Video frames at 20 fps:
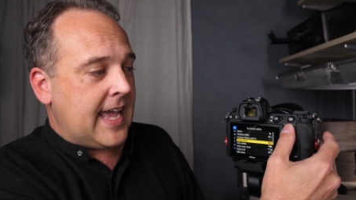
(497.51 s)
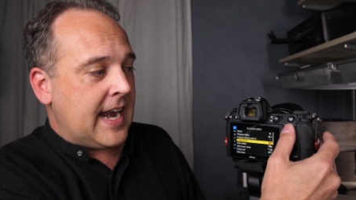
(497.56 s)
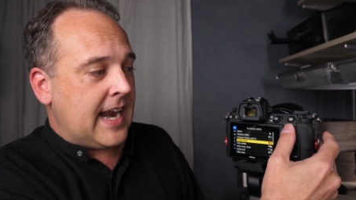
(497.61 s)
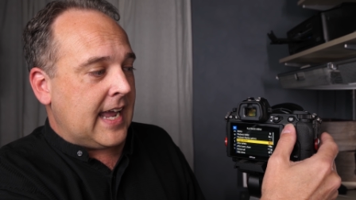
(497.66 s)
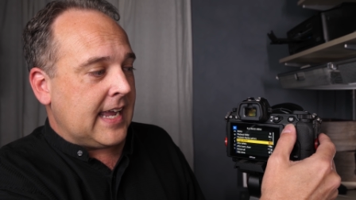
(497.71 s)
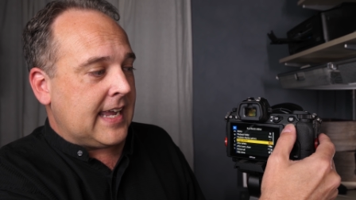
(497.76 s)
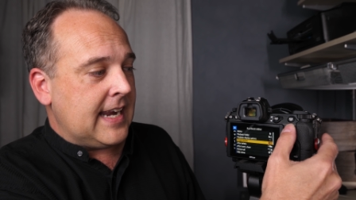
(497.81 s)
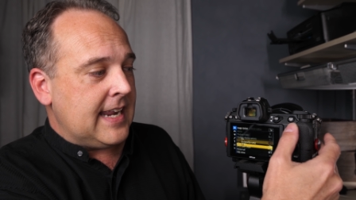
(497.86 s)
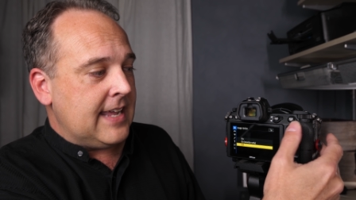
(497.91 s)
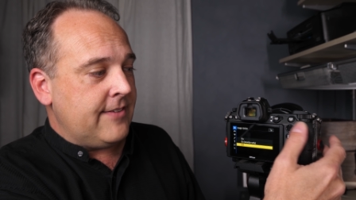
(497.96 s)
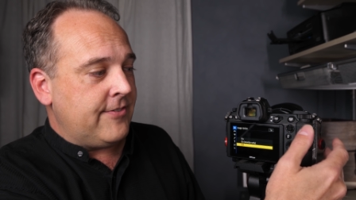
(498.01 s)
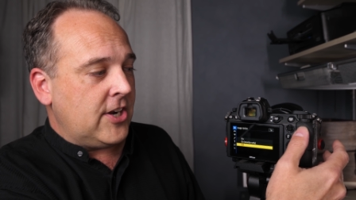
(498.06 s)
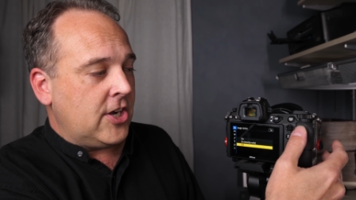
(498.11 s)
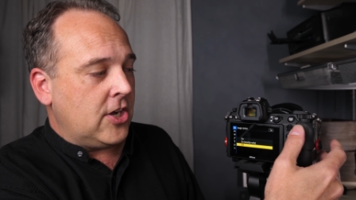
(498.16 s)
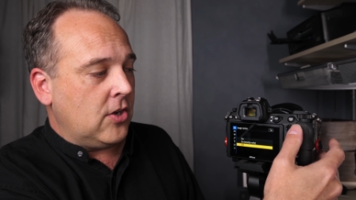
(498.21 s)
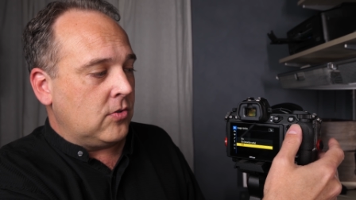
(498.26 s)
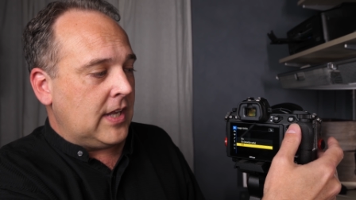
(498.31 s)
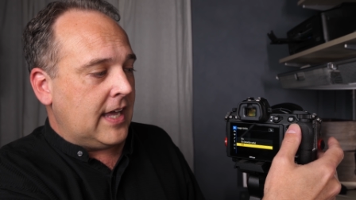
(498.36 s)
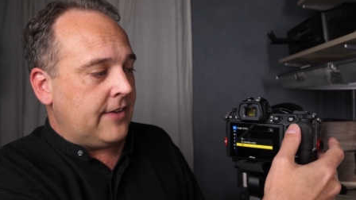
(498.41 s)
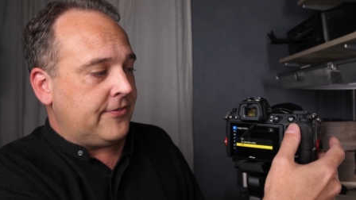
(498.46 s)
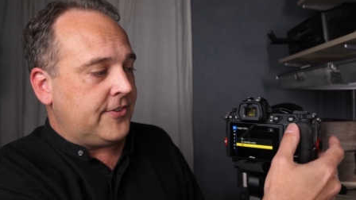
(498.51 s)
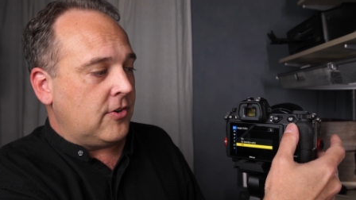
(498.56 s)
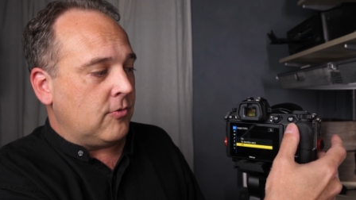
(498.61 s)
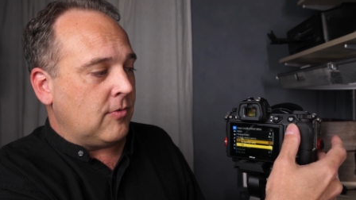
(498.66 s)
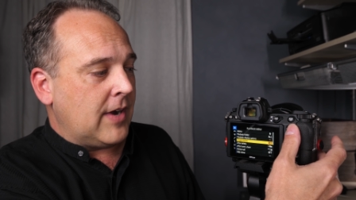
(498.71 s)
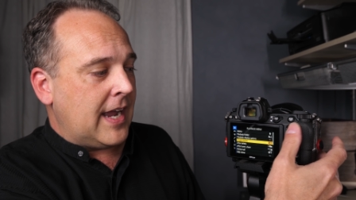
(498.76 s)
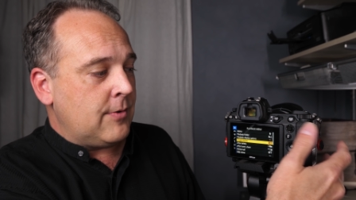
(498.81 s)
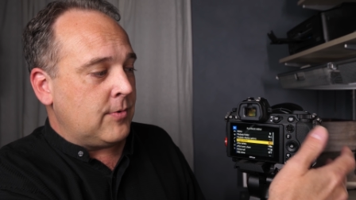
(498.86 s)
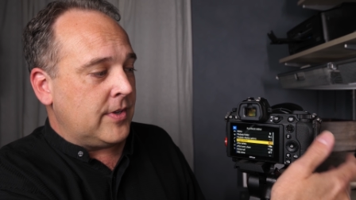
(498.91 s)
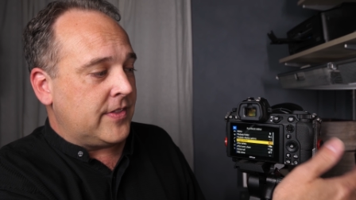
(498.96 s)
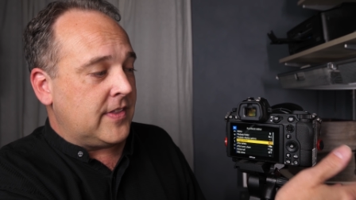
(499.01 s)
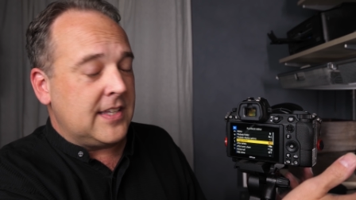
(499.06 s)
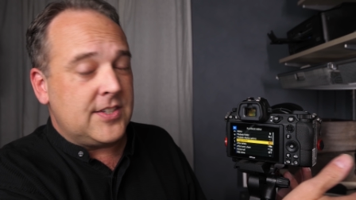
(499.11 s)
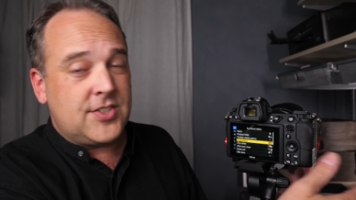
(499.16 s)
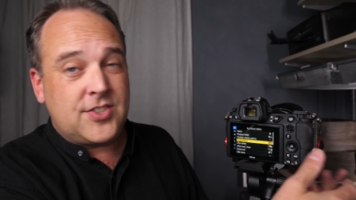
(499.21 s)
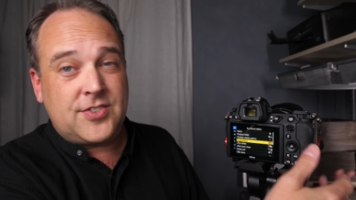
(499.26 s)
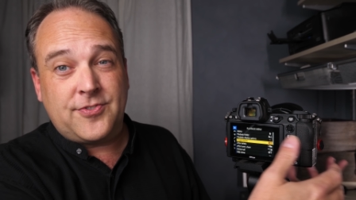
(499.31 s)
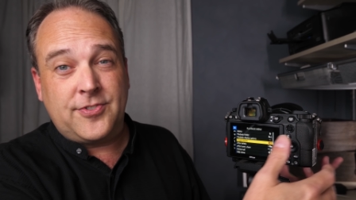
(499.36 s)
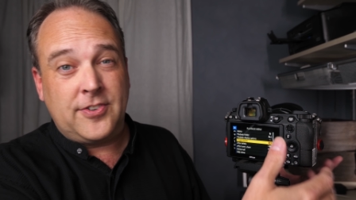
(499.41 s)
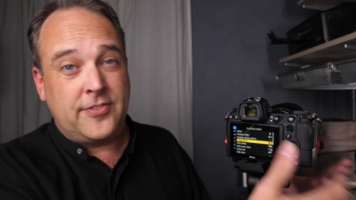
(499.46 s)
and I can even go left and right with
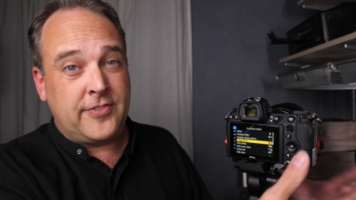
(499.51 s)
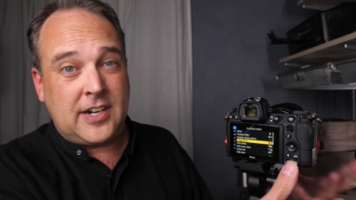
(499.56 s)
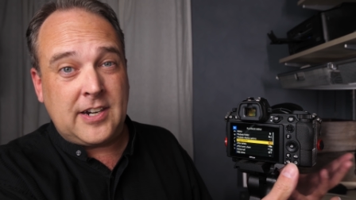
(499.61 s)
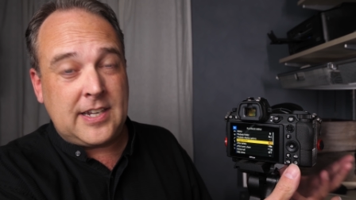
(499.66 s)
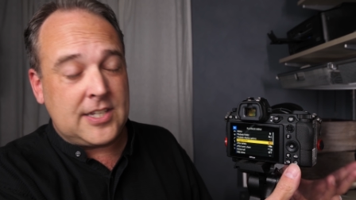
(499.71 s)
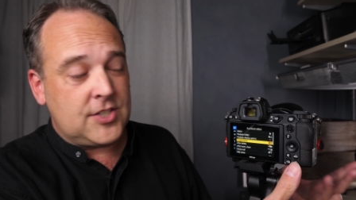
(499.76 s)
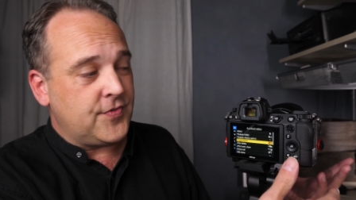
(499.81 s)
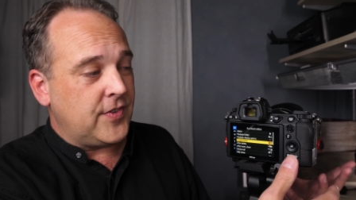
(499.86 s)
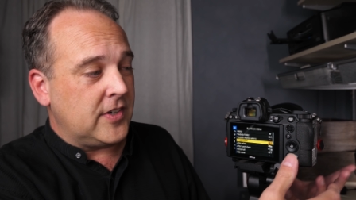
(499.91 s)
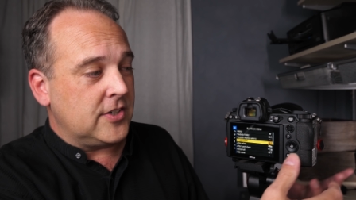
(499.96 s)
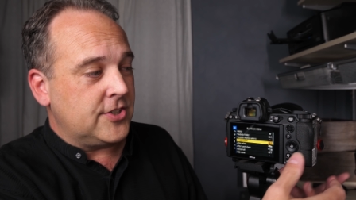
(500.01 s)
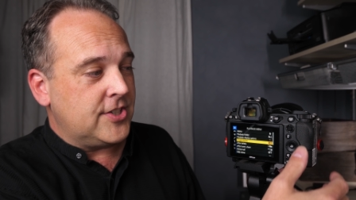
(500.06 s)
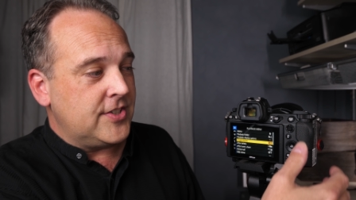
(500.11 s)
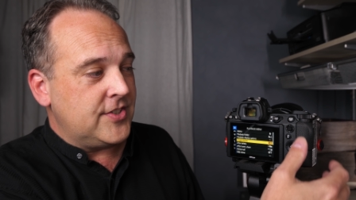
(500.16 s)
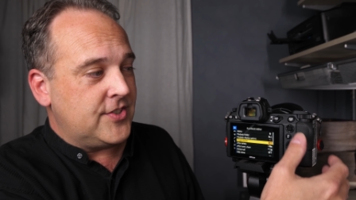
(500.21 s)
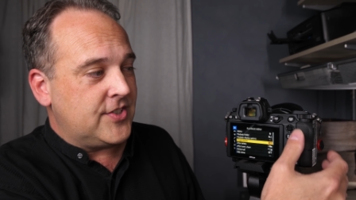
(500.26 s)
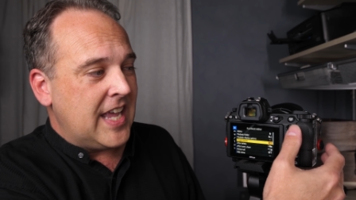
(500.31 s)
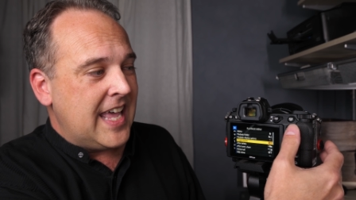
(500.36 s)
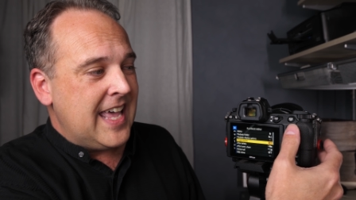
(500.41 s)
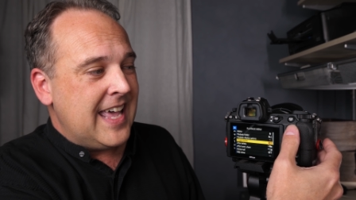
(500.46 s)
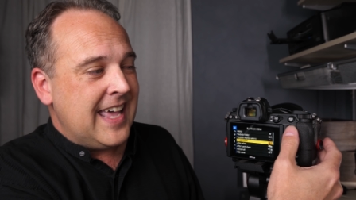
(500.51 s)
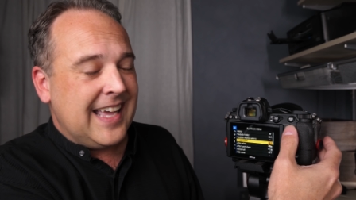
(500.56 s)
this for various functions.